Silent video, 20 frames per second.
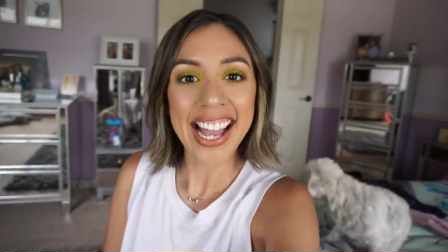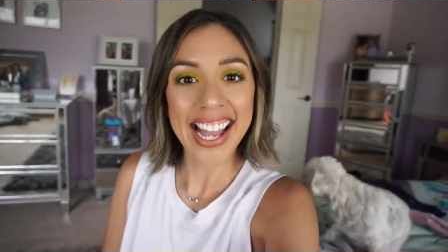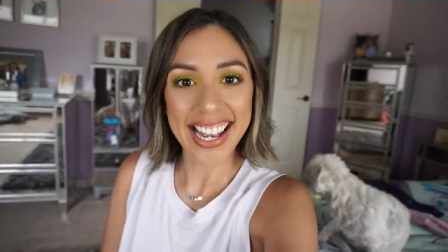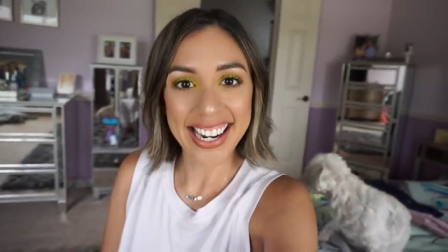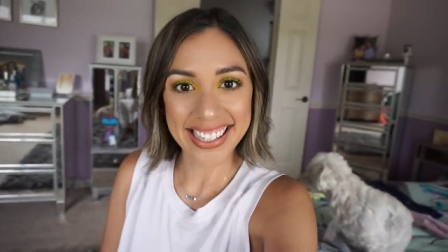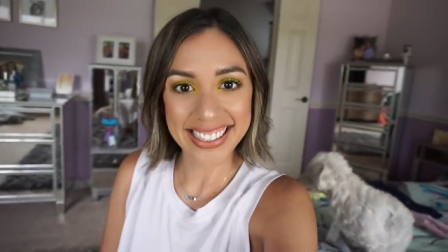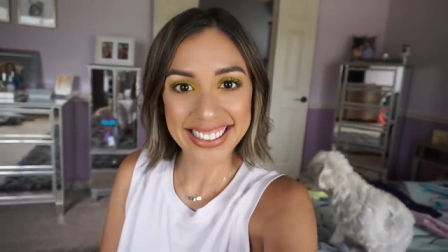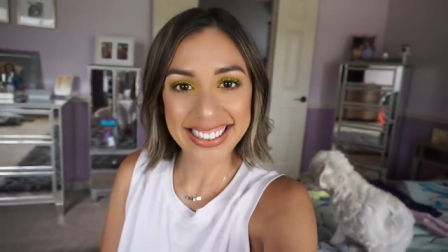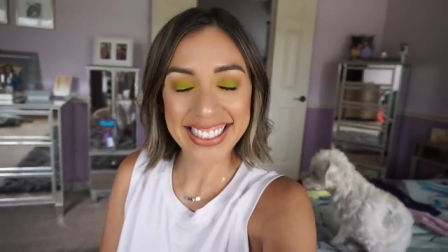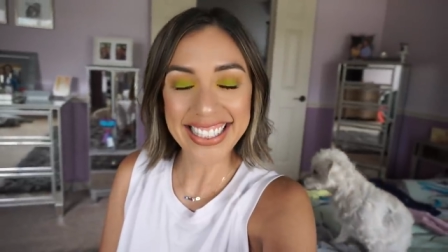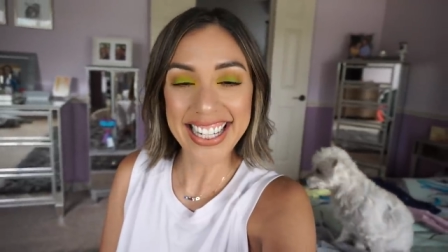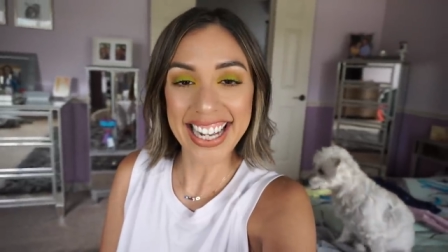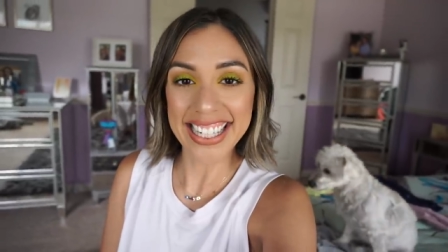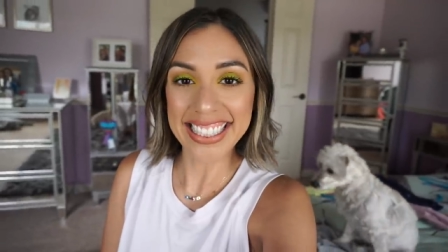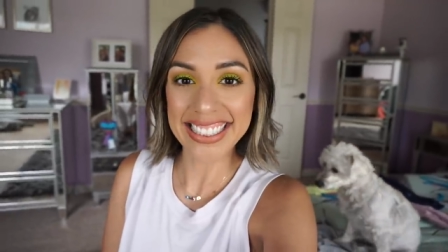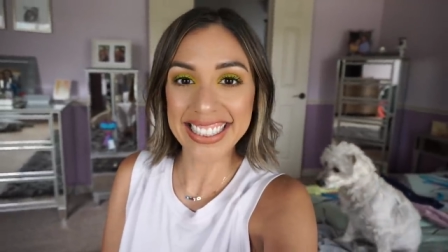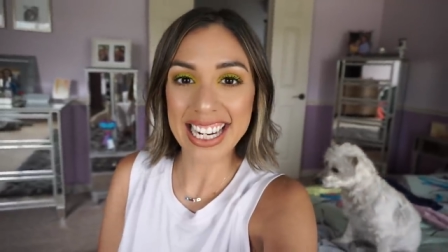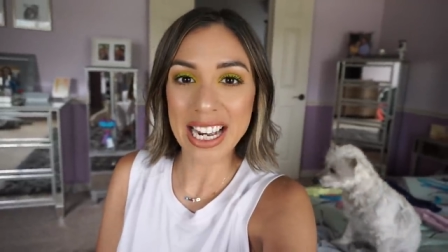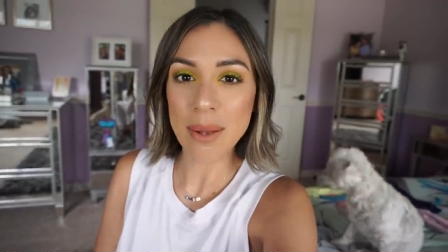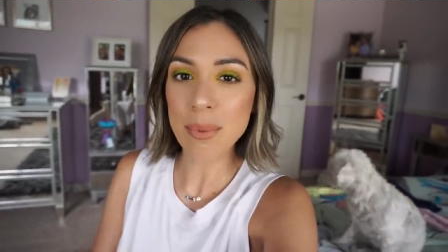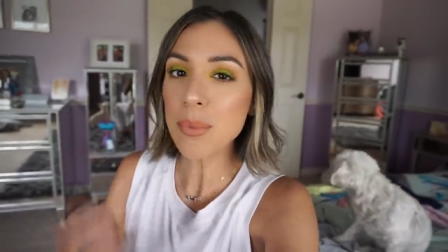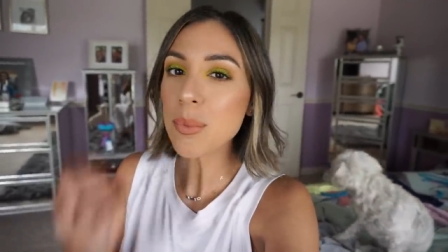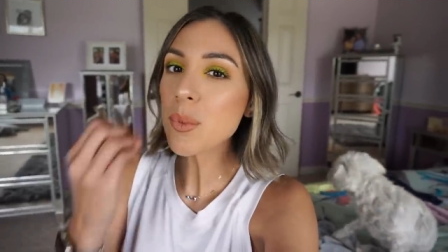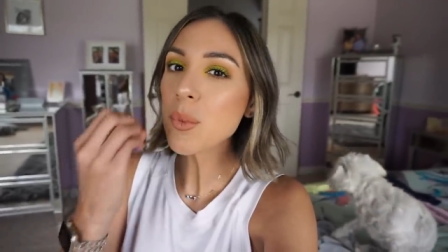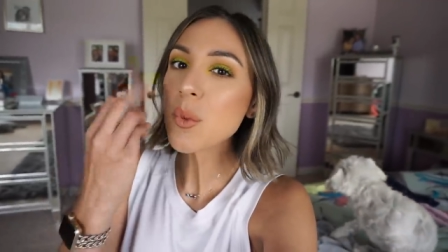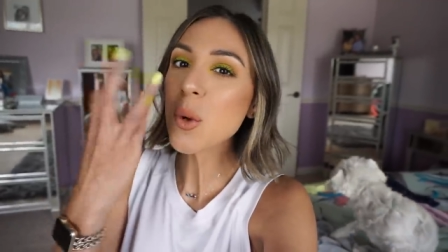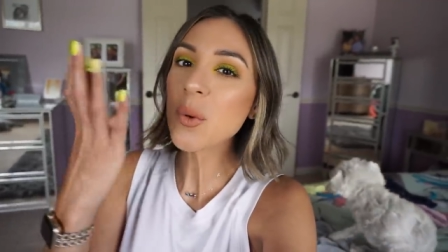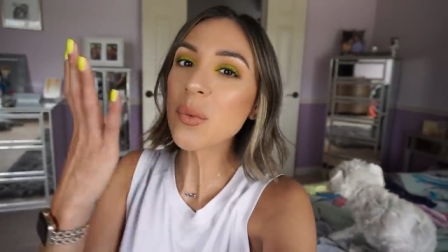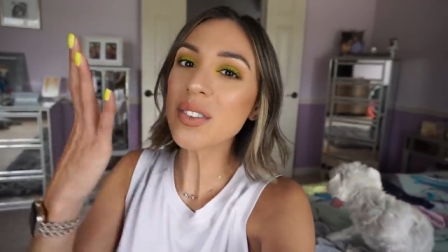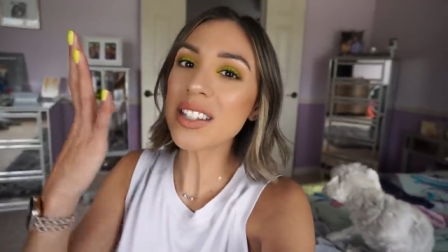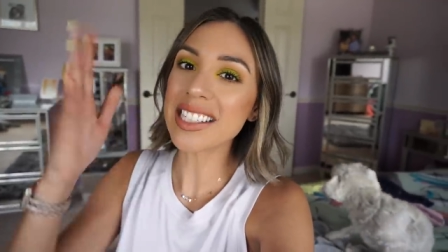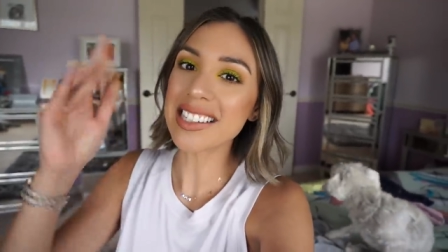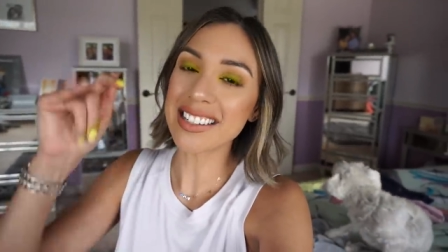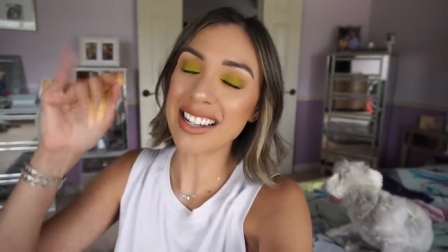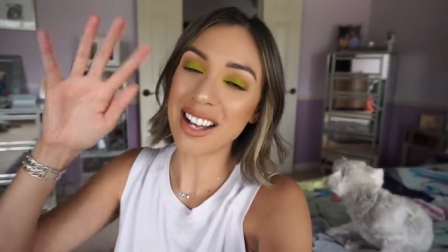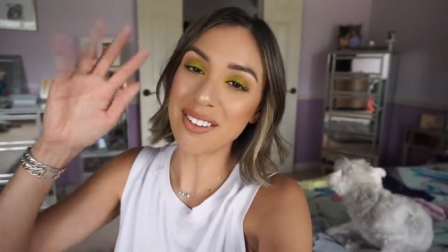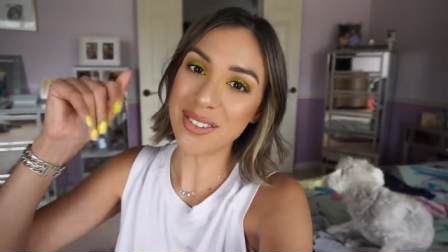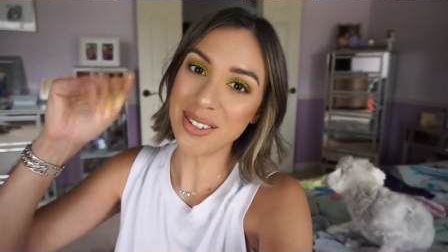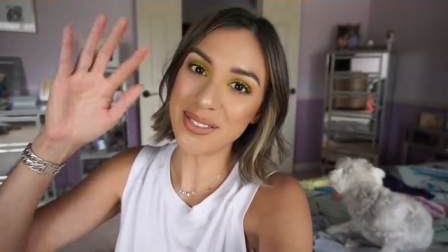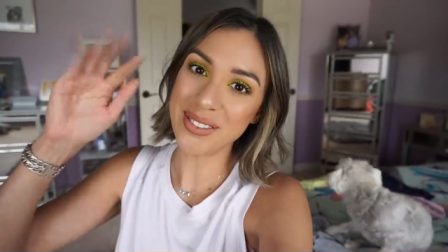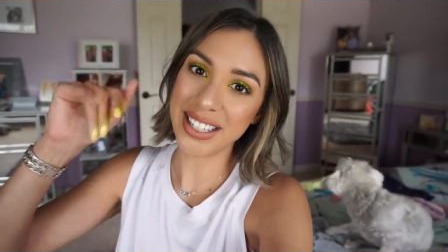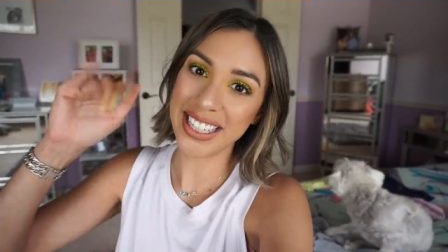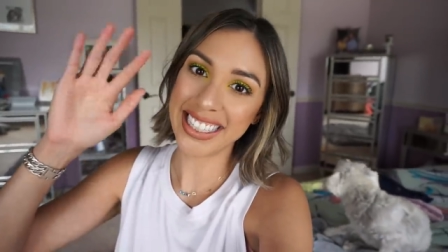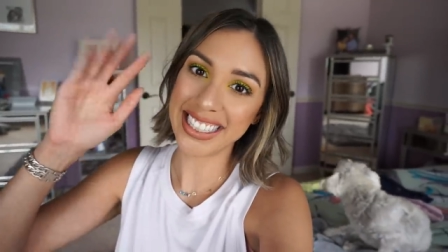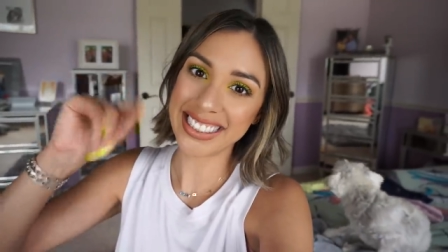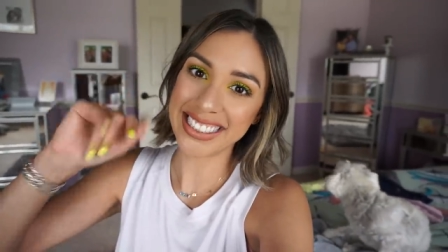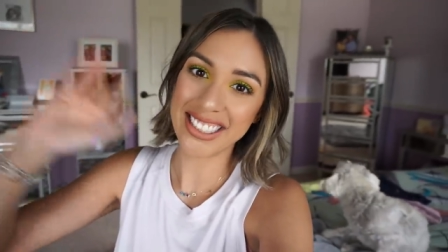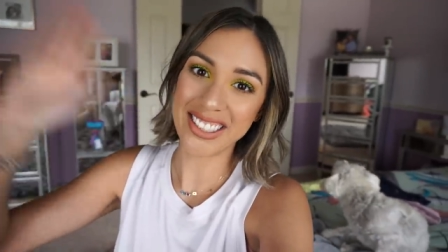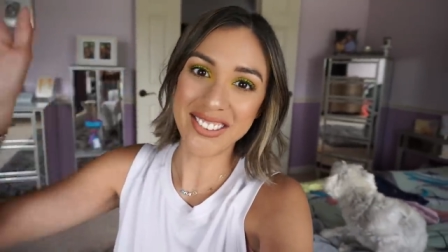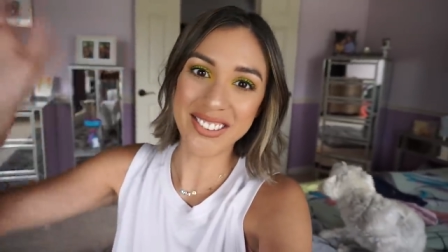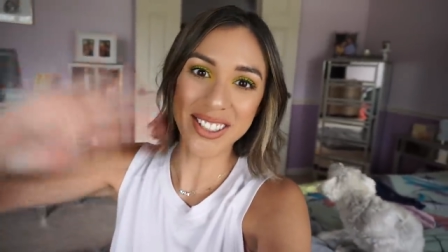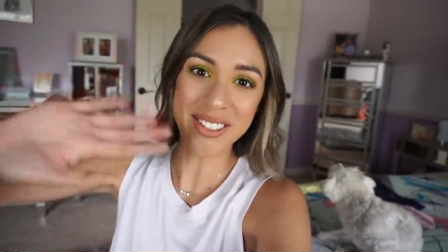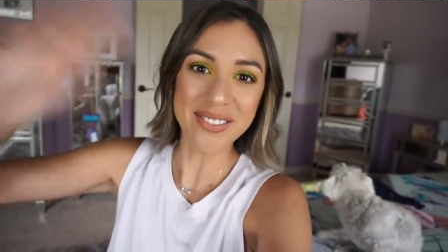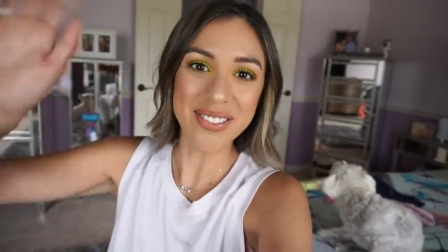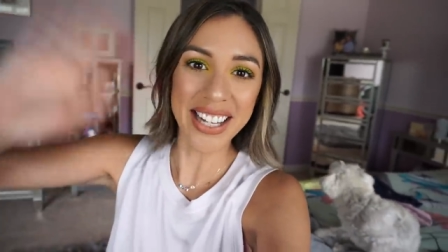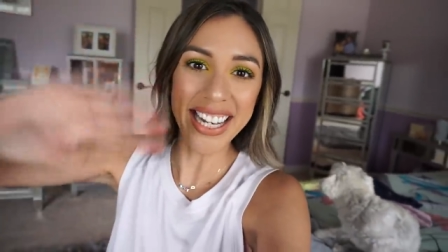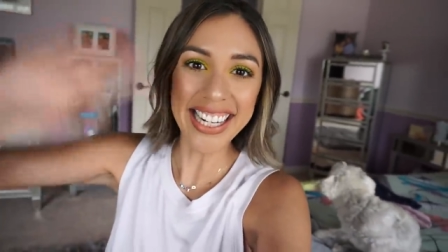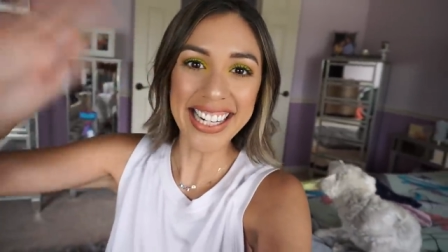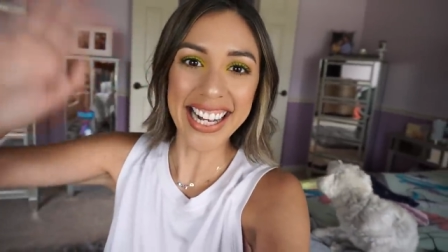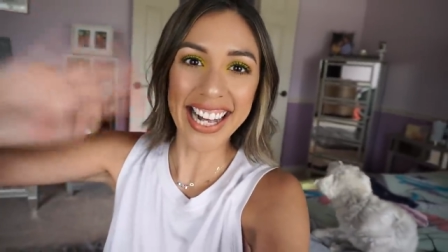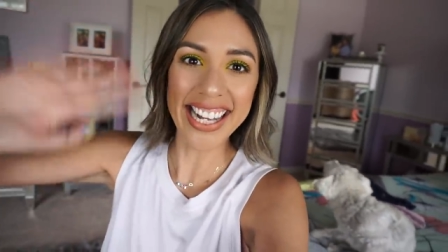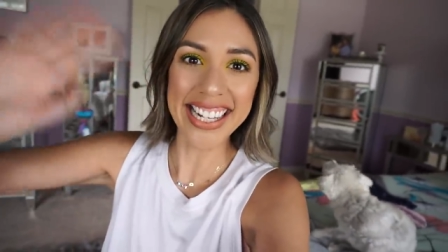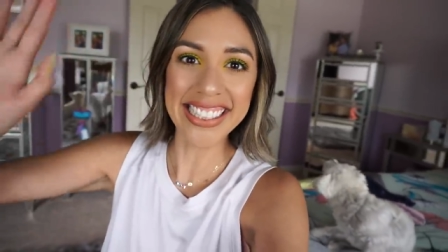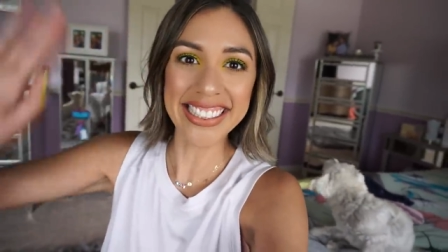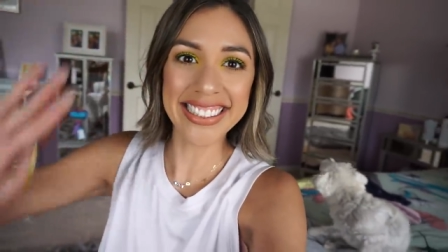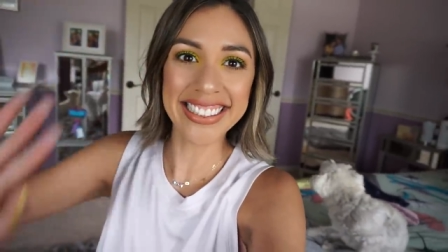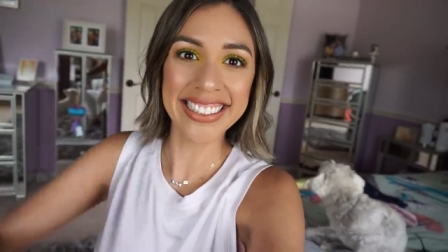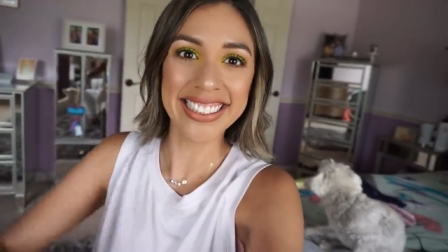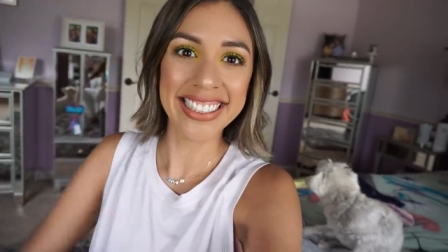And until next time, this coffee break is over. Bye, guys.